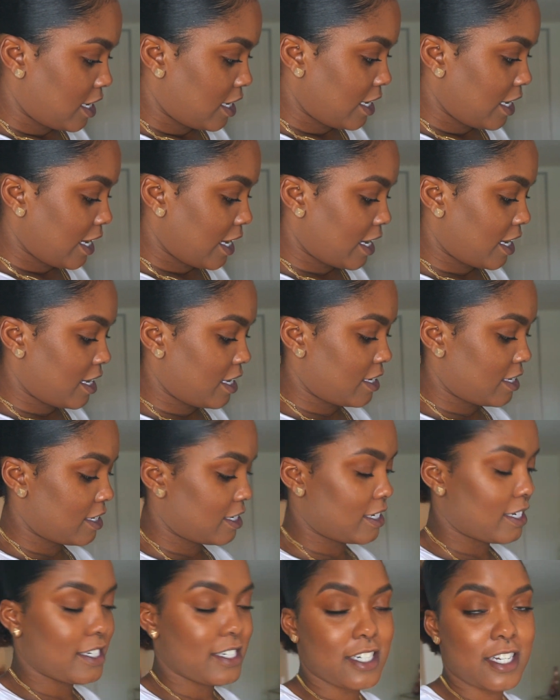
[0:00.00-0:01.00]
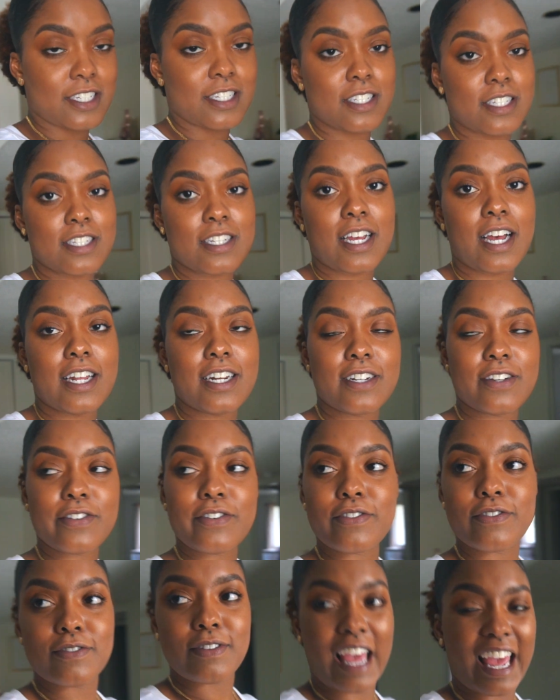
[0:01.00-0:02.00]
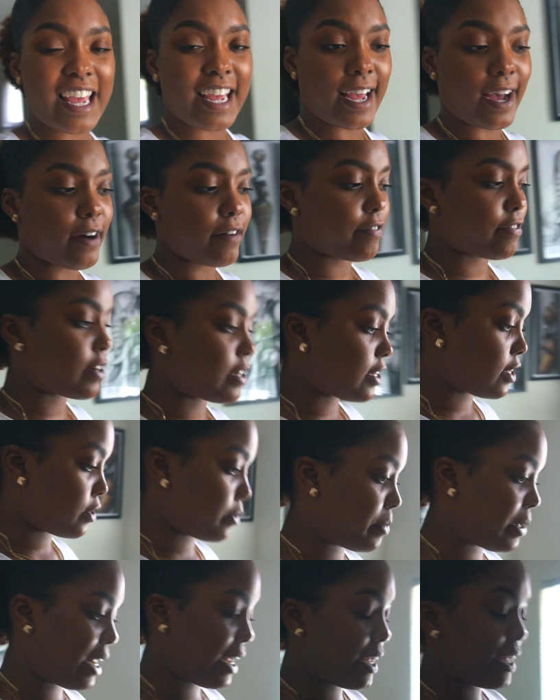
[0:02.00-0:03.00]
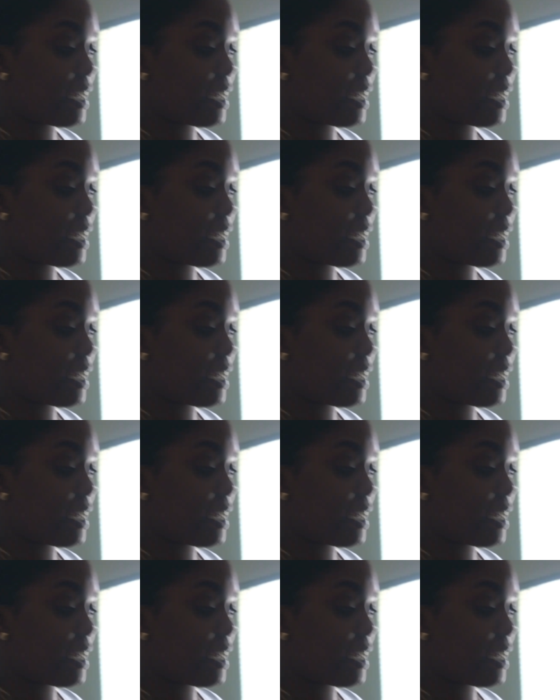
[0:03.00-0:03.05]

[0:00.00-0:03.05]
yeah, just kind of hang out for a little bit, I